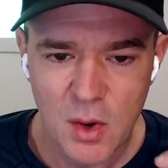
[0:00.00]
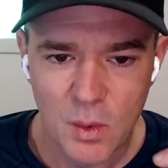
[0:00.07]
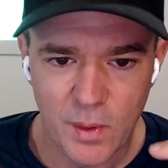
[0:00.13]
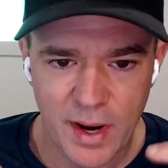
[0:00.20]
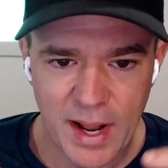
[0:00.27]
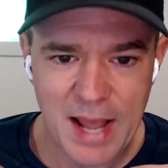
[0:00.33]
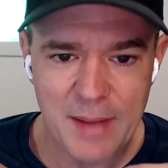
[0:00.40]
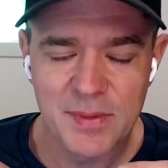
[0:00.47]

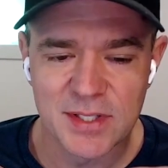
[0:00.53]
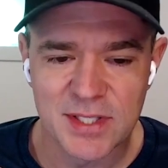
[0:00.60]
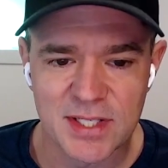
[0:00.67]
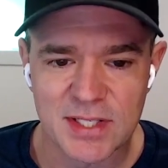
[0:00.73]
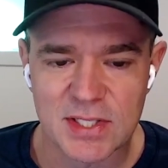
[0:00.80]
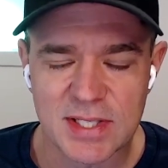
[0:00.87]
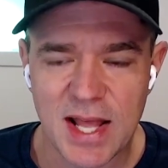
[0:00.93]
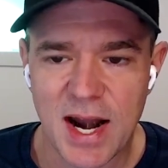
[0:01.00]
What happens
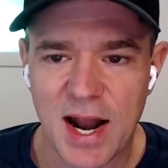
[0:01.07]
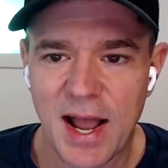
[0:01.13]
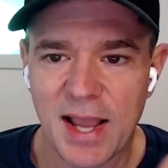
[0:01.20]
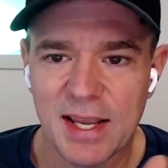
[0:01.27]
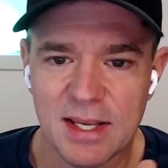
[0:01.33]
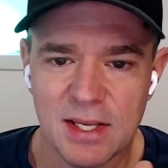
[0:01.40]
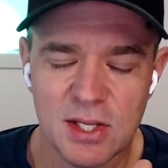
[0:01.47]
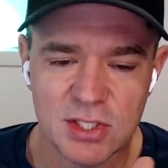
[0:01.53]
is that
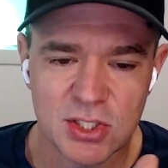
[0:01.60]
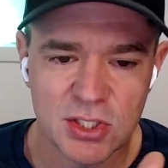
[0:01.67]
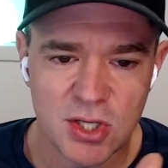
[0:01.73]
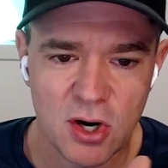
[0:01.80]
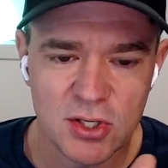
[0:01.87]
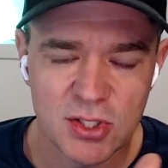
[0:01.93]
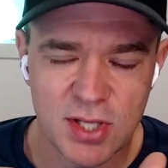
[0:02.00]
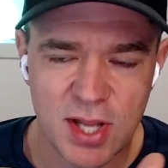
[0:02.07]
it
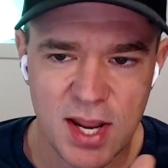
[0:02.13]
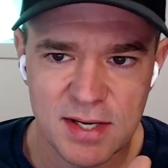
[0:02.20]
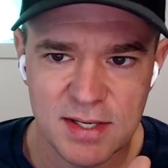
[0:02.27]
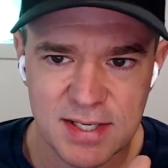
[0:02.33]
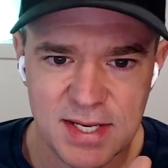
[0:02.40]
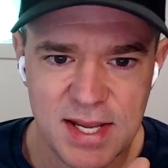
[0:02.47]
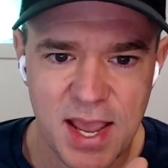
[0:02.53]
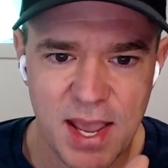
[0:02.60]
starts a
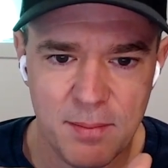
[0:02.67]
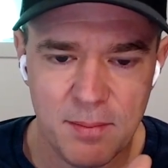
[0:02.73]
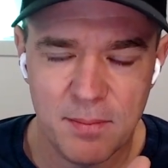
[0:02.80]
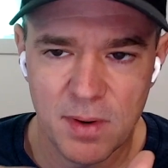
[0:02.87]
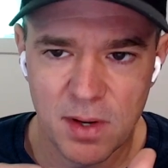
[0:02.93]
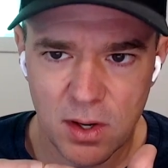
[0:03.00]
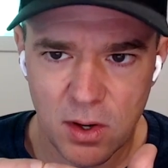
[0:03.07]
DM,